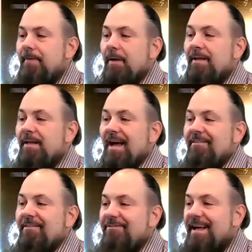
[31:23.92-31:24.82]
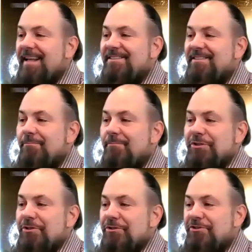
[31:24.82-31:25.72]
I mean, I've had some
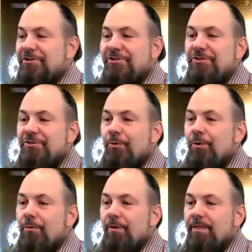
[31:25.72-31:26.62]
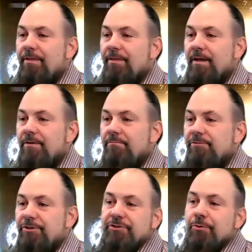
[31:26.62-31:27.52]
shows just tour with, you know,
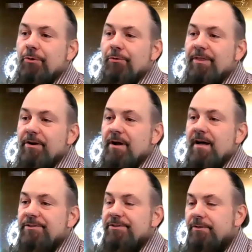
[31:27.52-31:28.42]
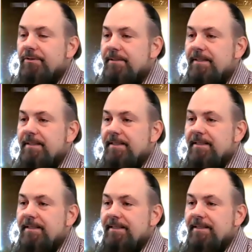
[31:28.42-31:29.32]
just tour with their console
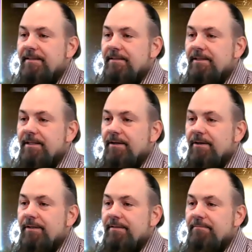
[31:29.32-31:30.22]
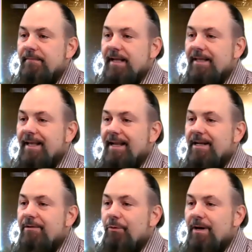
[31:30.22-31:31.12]
and, you know, and, and they
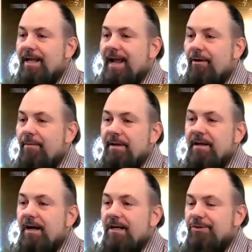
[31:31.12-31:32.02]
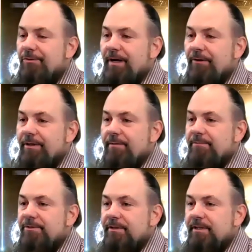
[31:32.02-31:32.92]
didn't want to carry a big console around with
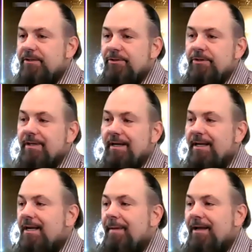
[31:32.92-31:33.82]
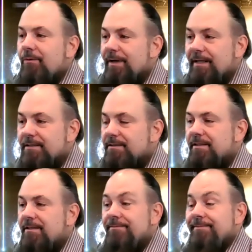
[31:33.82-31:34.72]
them. So they took like a command wing.
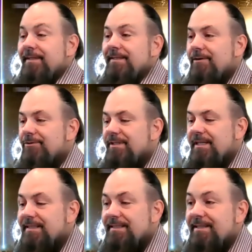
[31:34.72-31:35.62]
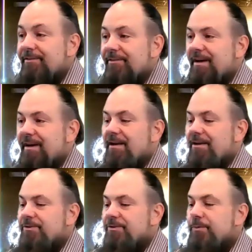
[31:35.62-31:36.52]
So that was like seventy-five
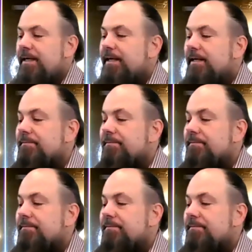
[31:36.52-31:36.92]
dollars a week.